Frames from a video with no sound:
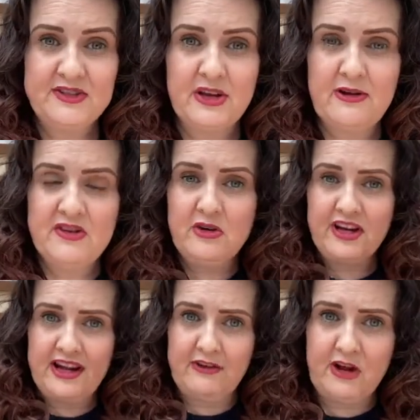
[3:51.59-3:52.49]
So if you
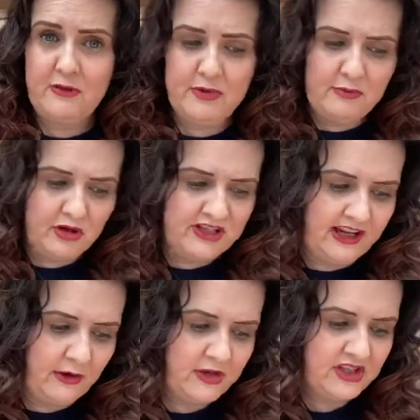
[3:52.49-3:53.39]
can have open body
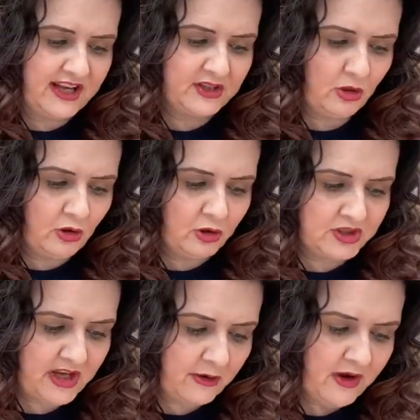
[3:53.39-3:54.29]
language, that's
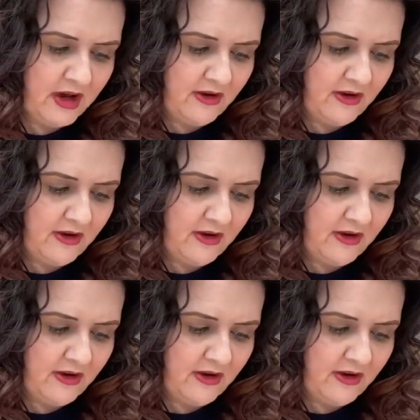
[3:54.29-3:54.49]
also